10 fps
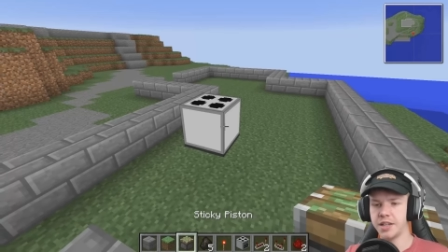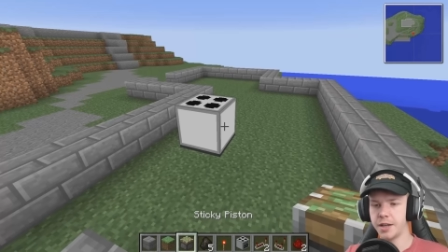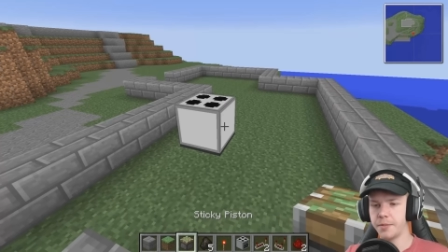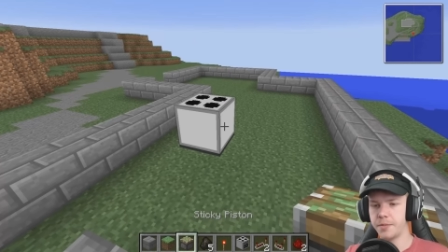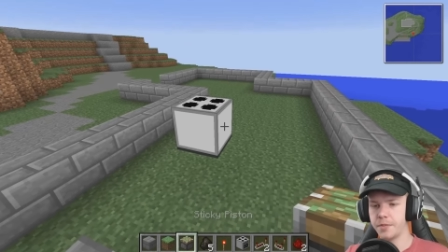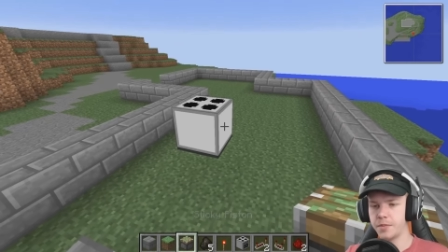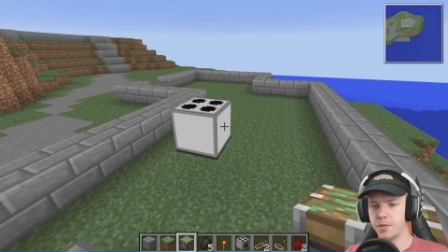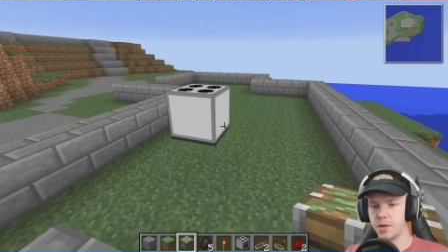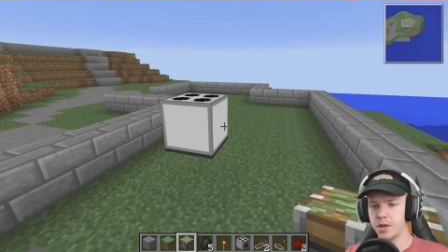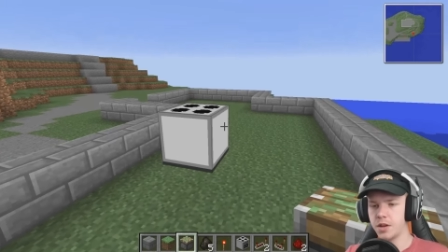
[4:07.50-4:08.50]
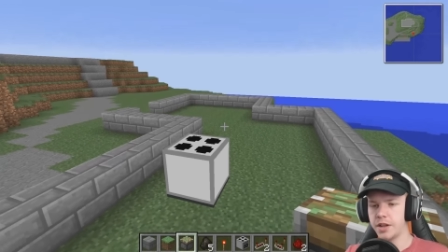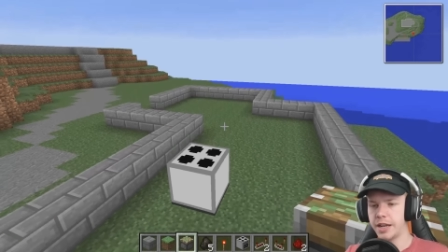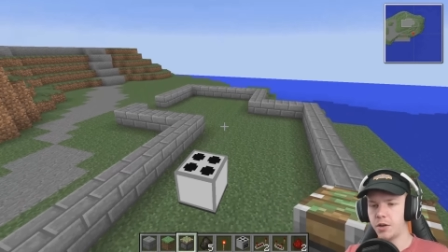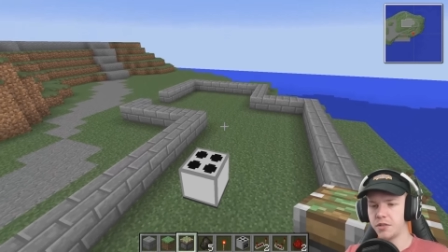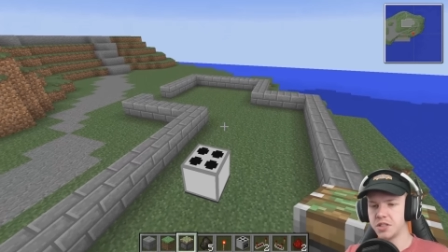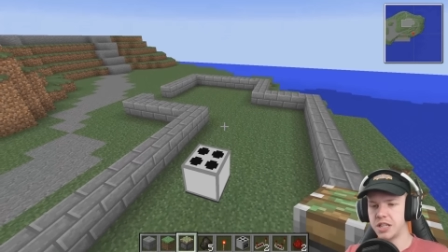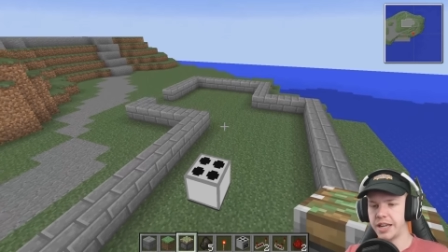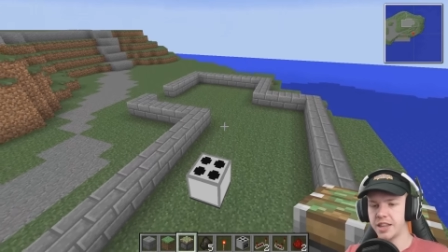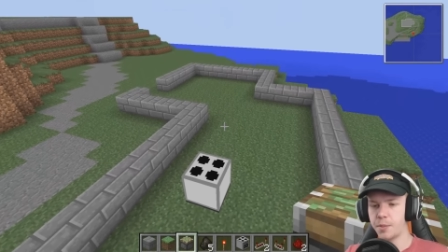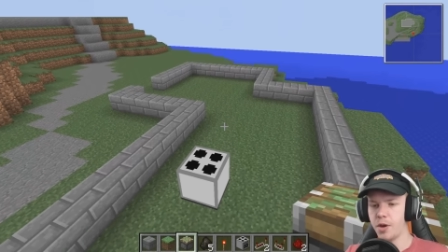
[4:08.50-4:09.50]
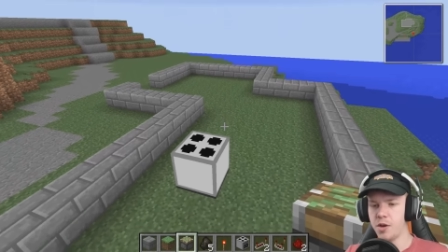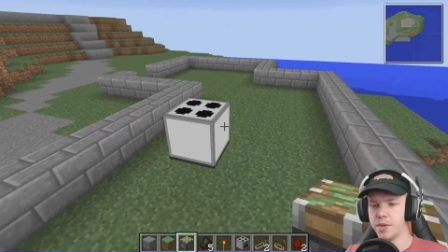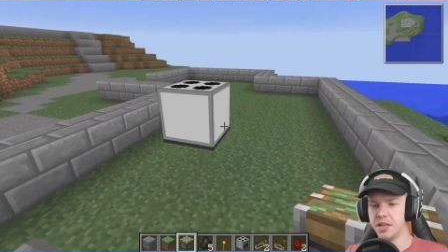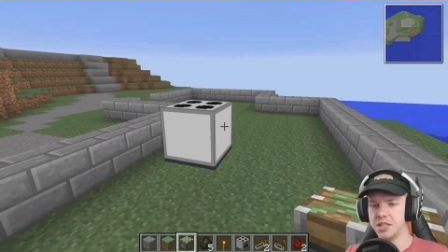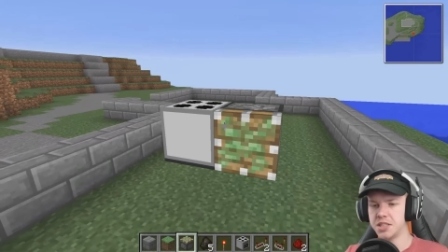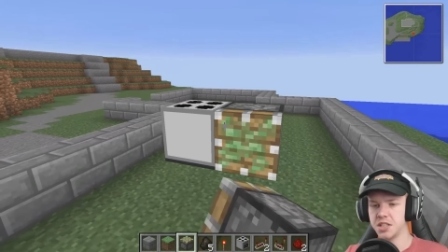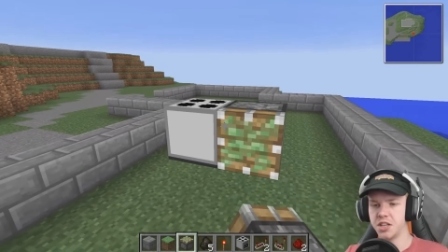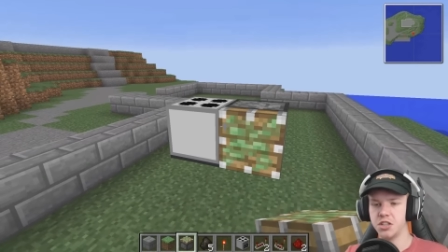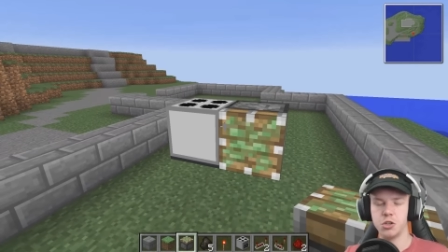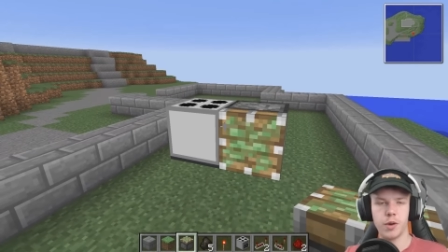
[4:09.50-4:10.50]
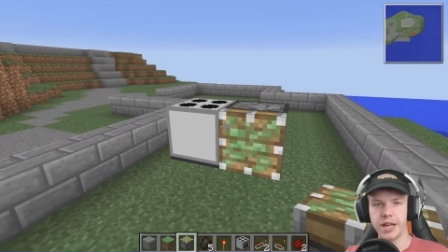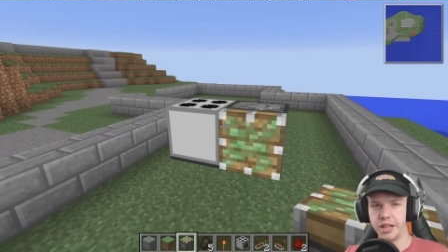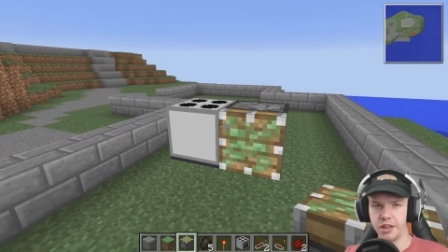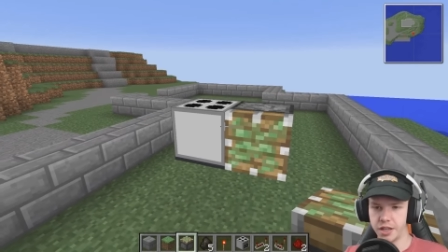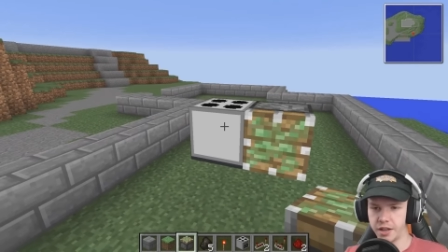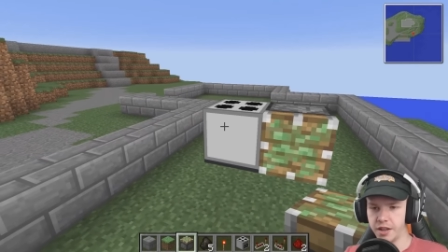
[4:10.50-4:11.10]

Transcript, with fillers: it. Now, obviously, at the moment, this isn't going to do anything.